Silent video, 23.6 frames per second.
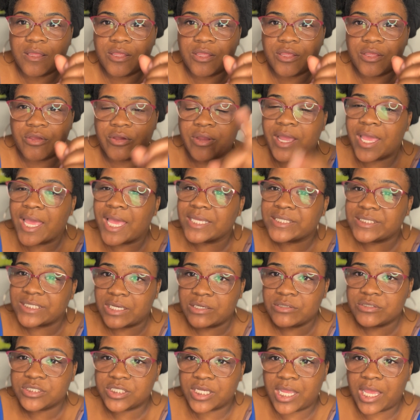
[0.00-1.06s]
your ex
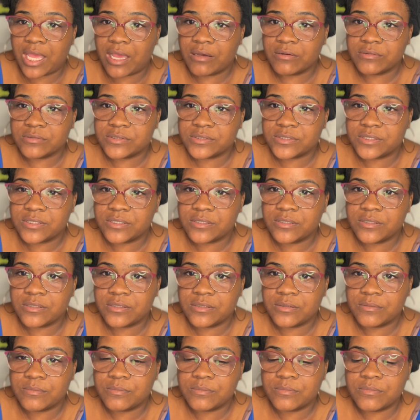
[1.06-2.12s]
out your house
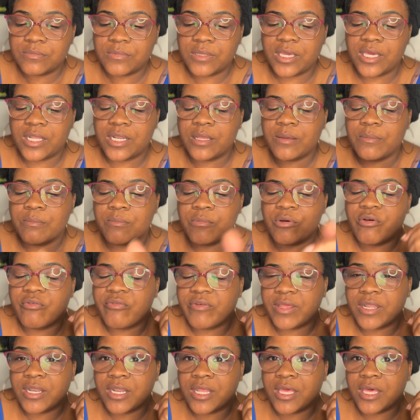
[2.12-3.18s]
and then
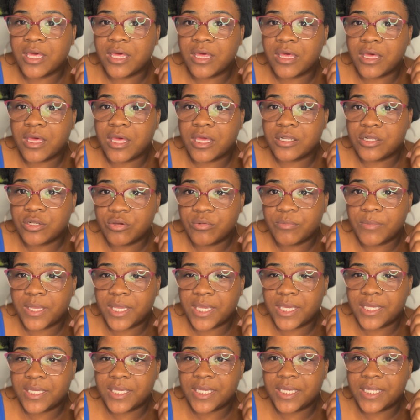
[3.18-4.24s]
moving a new
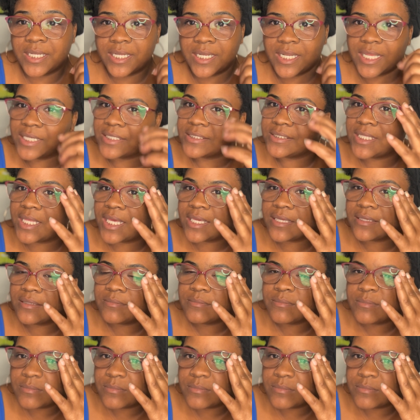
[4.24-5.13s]
man in the next day.